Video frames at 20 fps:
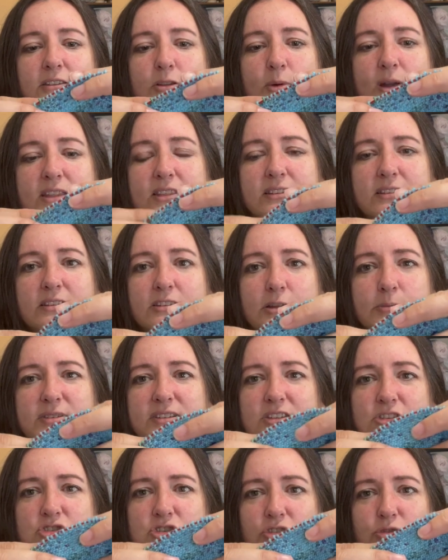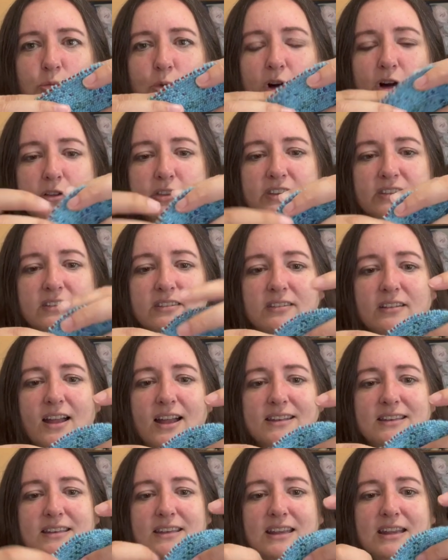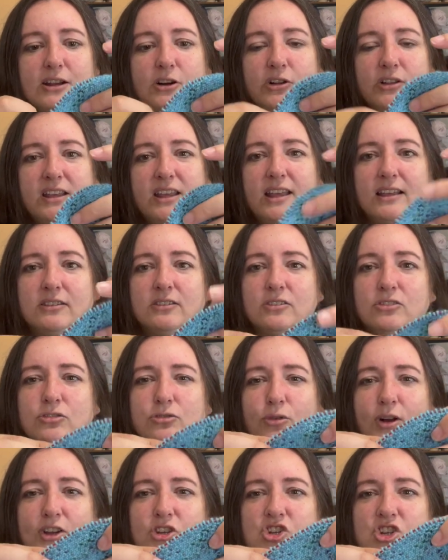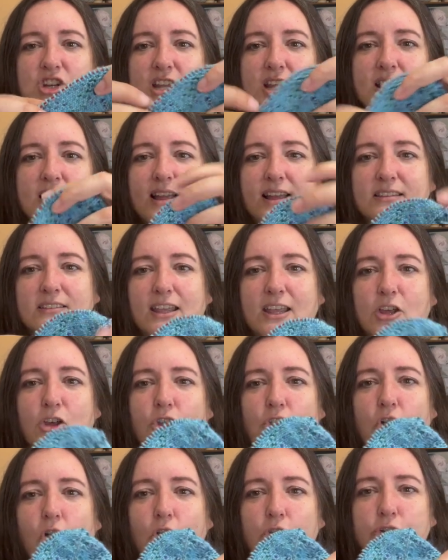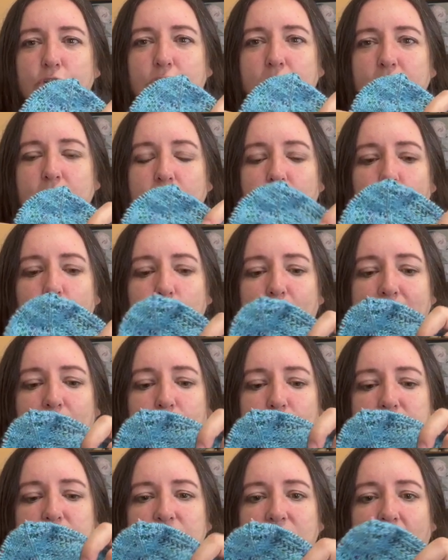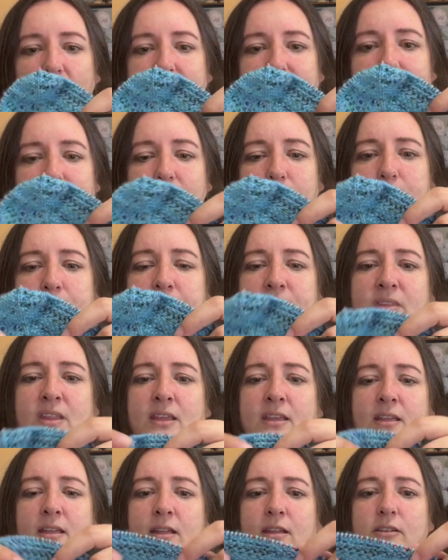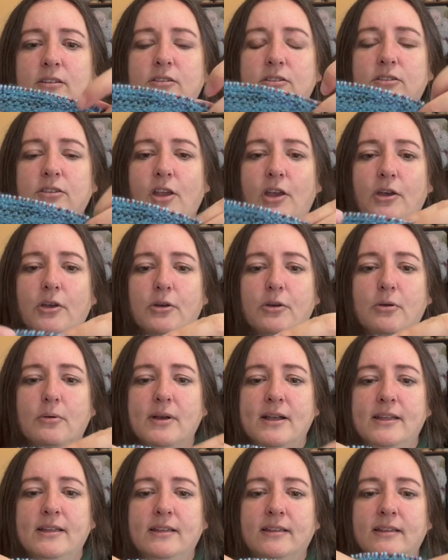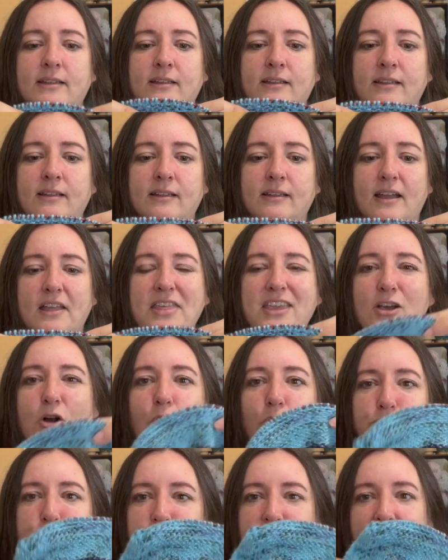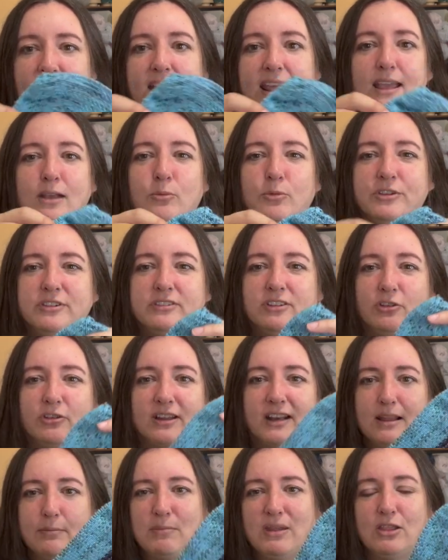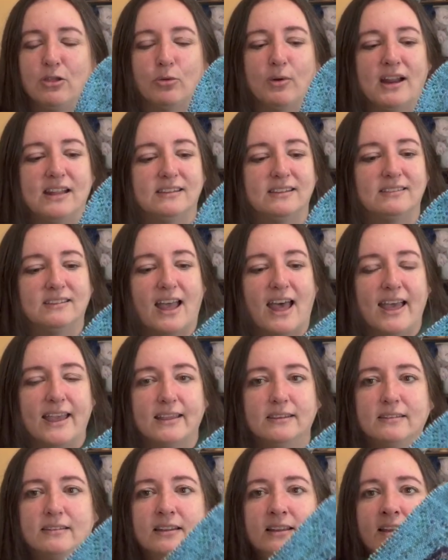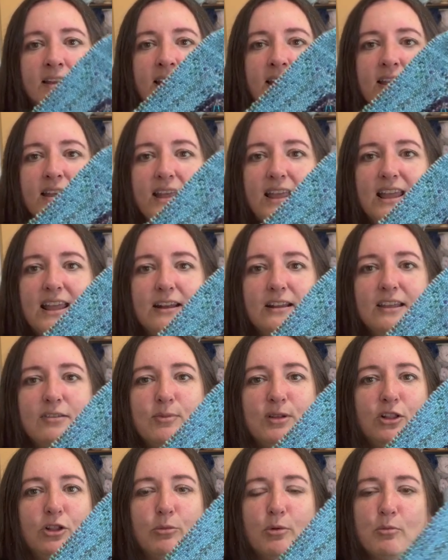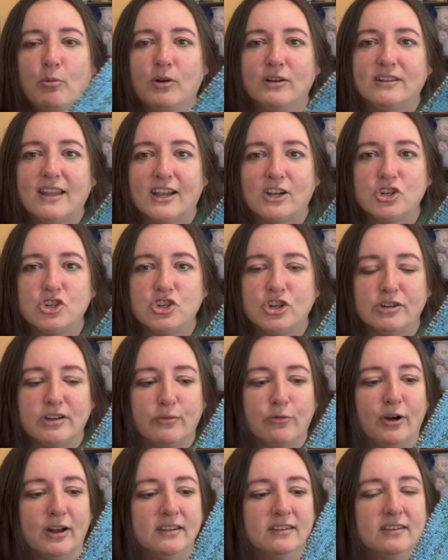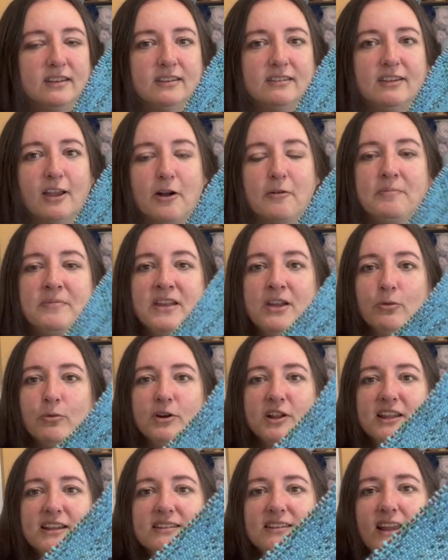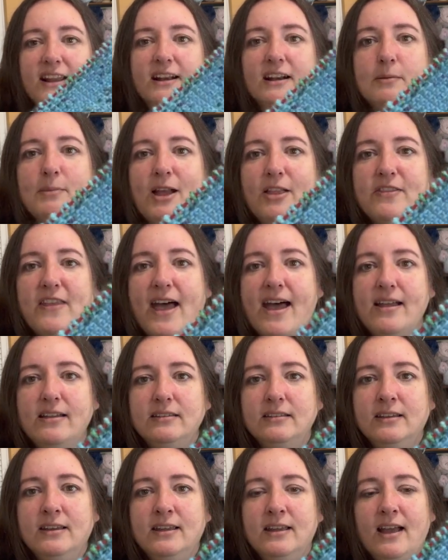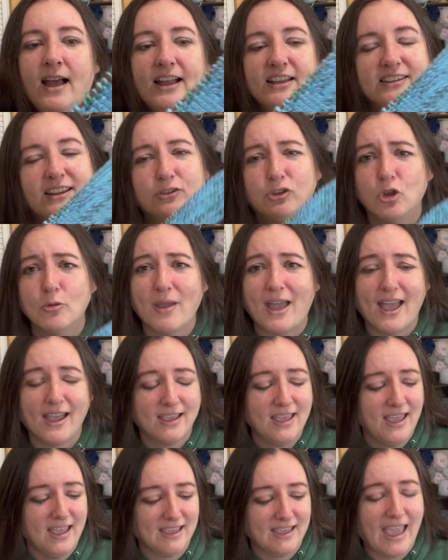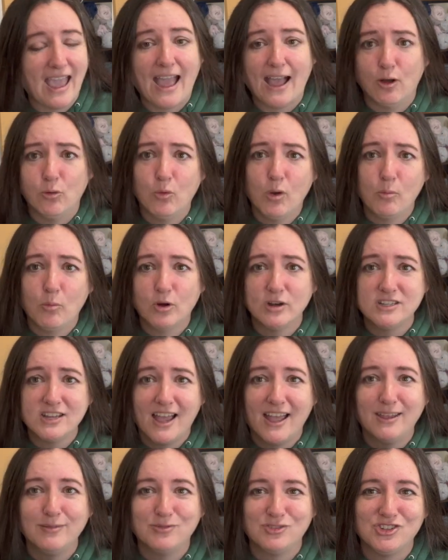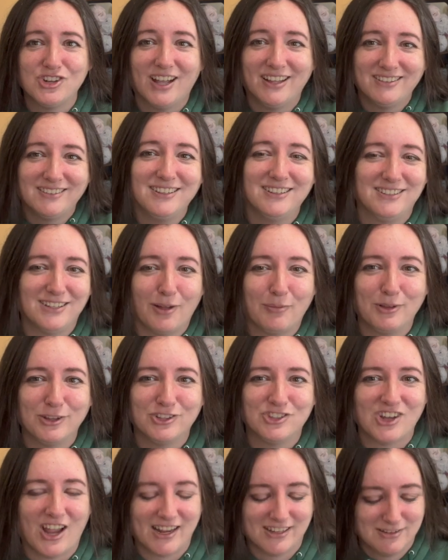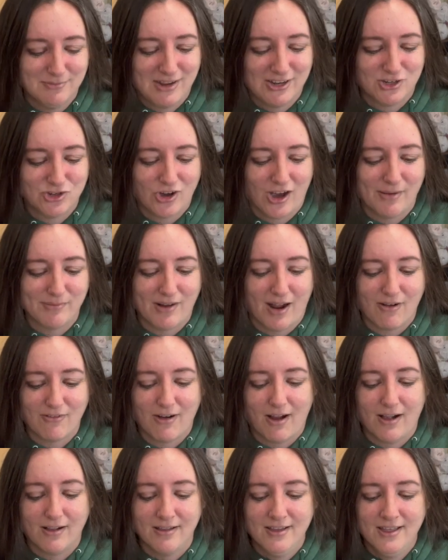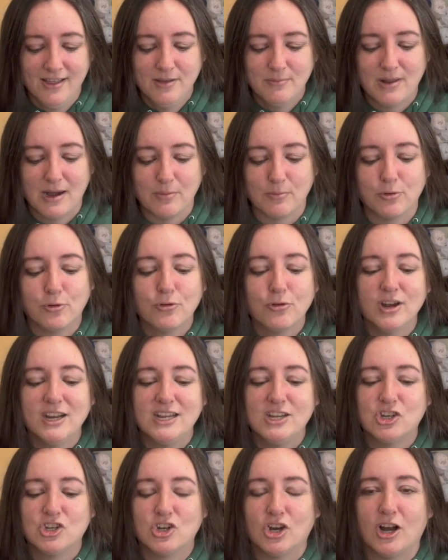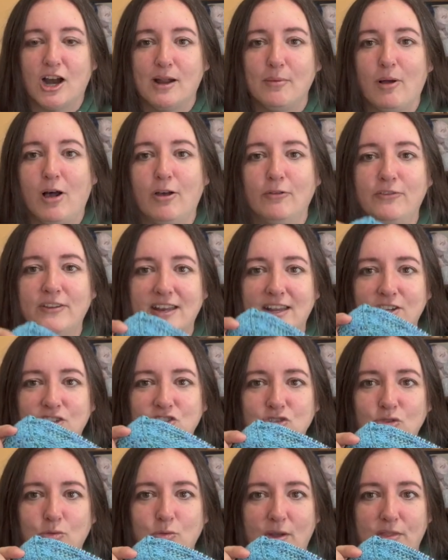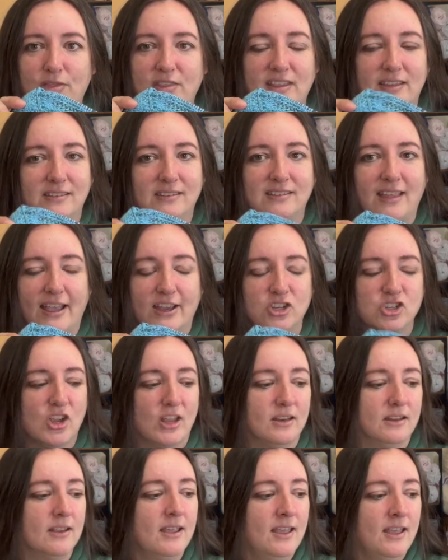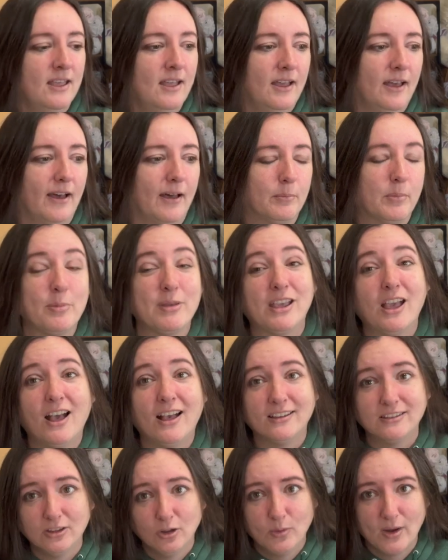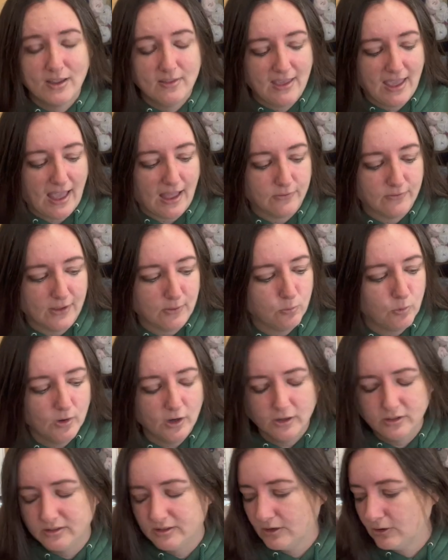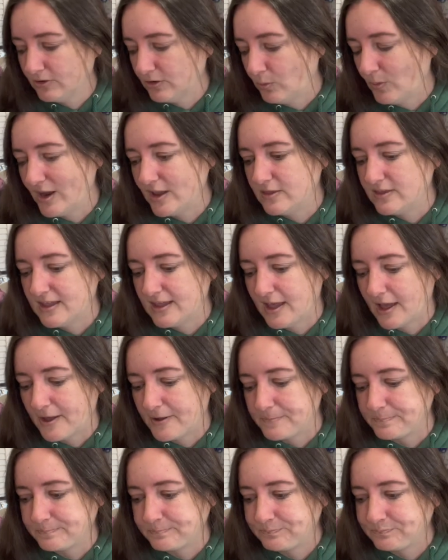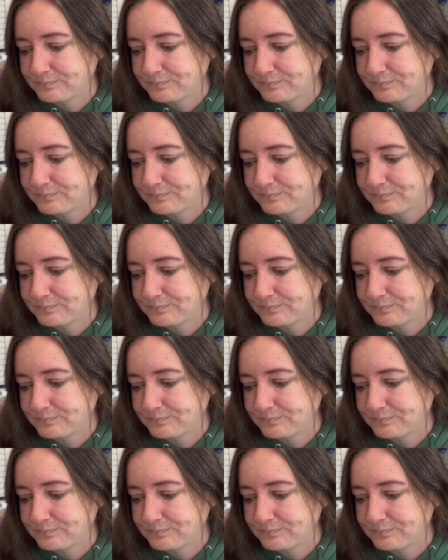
way the slip stitches work, this is not nearly as stretchy as like garter or regular stockinette. So I think alternating it will still give it me the right size and give me a little bit more texture difference. So really excited about that. I just have to go back and count one more time just to double check to make sure I'm not wrong, but I'm pretty sure I'm all finished with this section. Um, because of the way the Advent works, or the way the, um,